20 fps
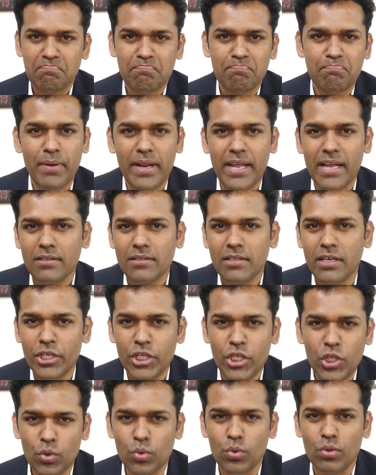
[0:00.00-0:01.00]
bring the
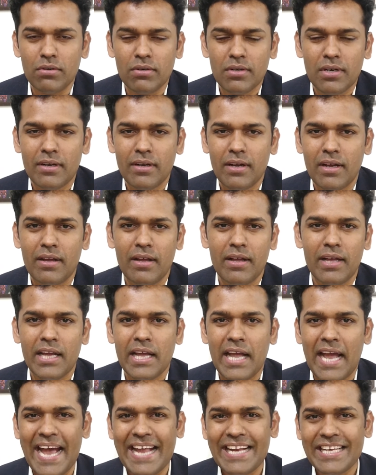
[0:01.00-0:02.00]
new
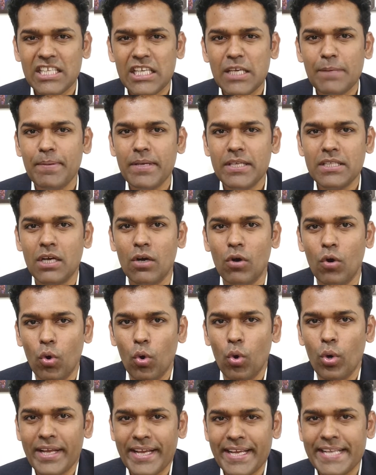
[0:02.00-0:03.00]
and keeping the
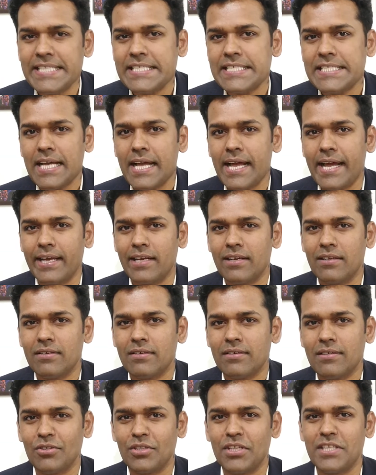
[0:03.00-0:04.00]
old inside.
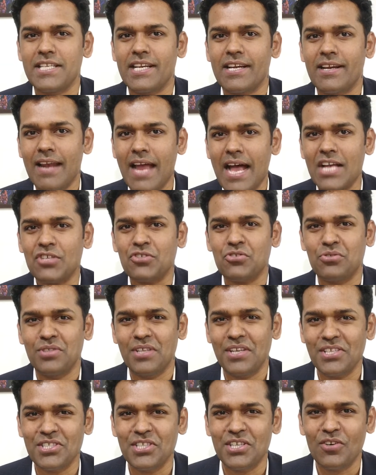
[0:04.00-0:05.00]
Now there's a clash,
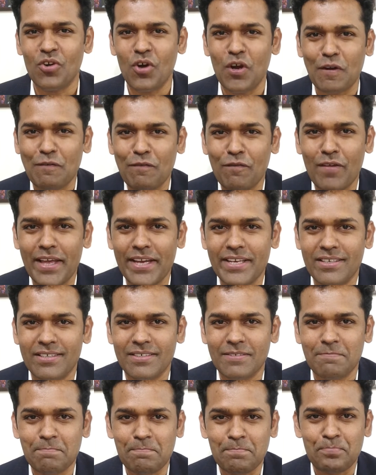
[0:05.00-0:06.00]
there is a conflict.
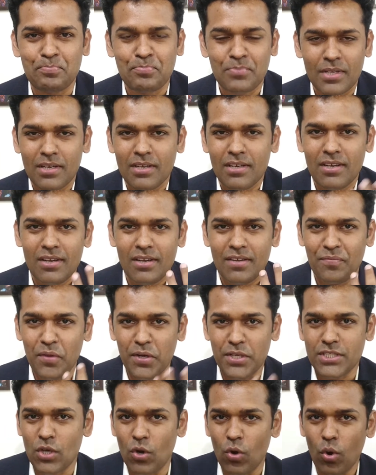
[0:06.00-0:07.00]
There
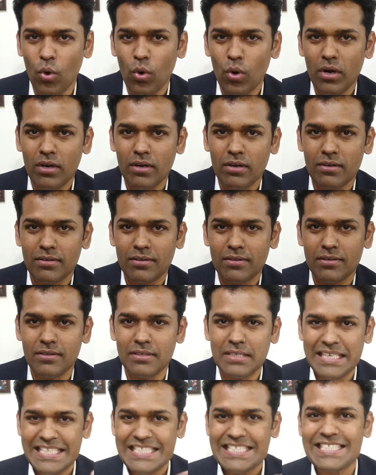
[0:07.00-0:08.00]
is an old
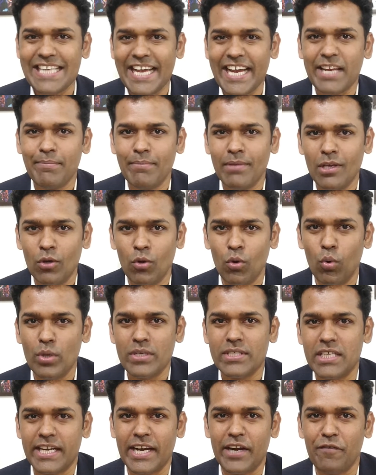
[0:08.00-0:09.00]
inside me who is
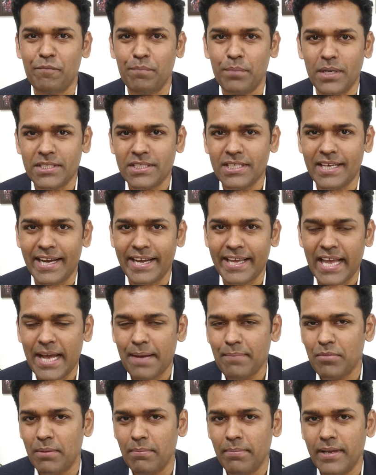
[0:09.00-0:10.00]
the kind of person I
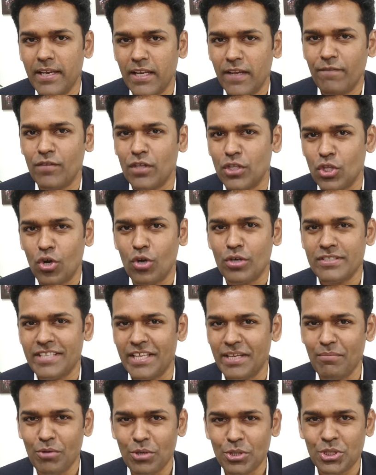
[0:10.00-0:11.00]
am, the beliefs, the thoughts, the
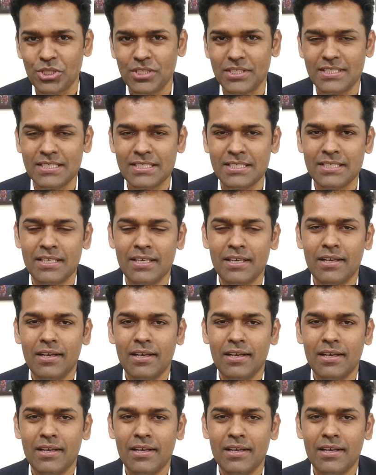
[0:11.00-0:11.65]
emotions,